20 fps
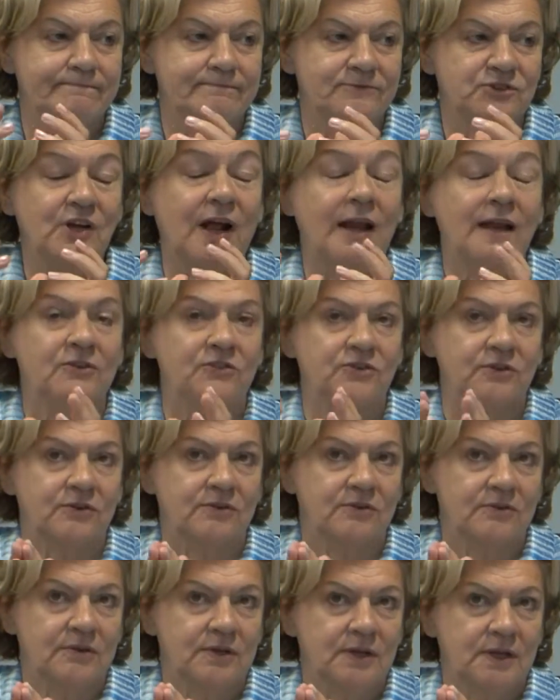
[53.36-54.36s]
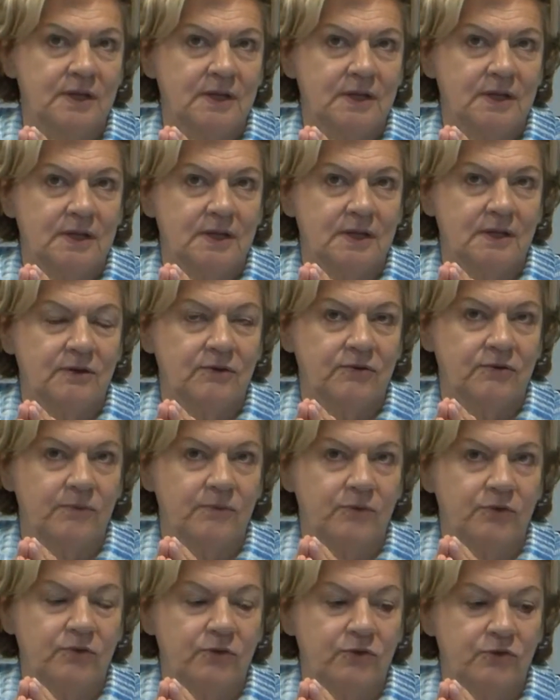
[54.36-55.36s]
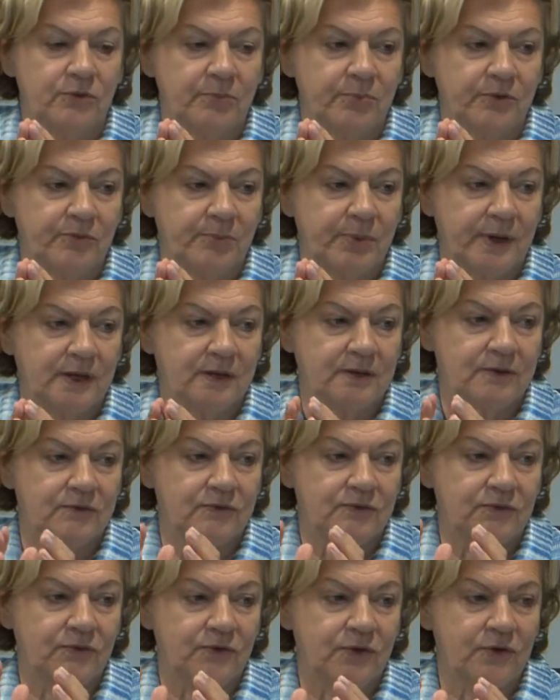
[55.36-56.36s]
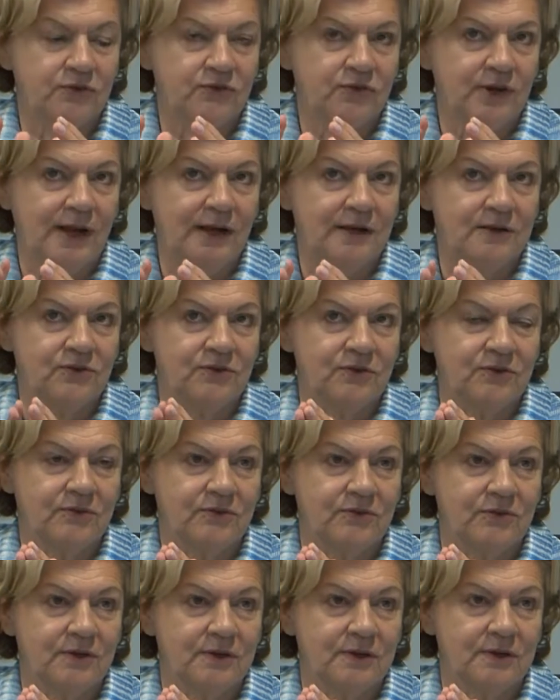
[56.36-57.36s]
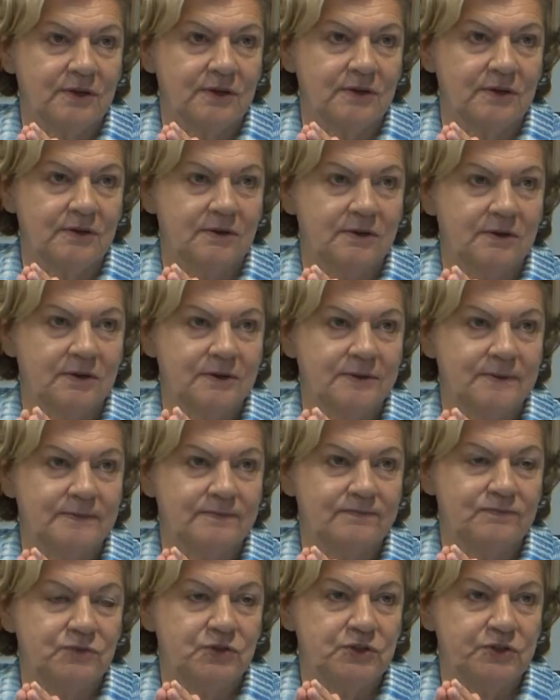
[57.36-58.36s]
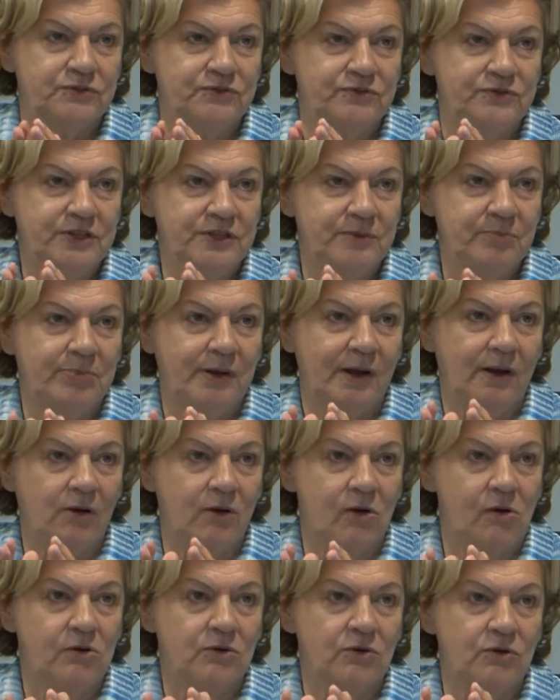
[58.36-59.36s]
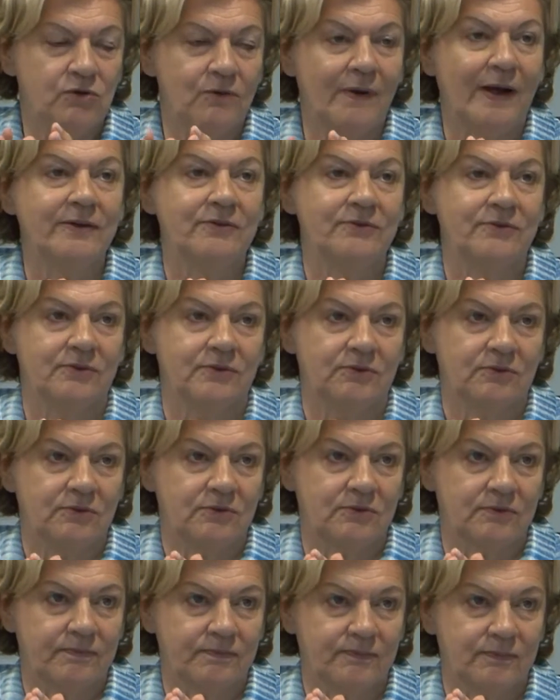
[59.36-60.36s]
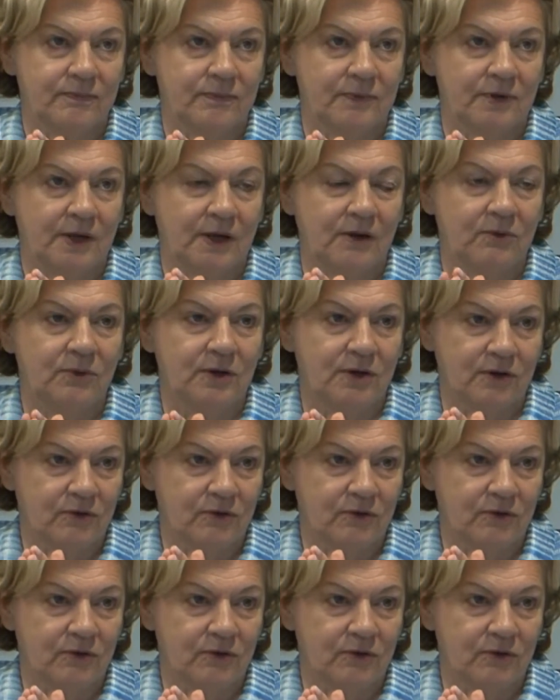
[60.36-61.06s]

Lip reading: challenges from the social perspective. The first challenge is the deep and long crisis that we are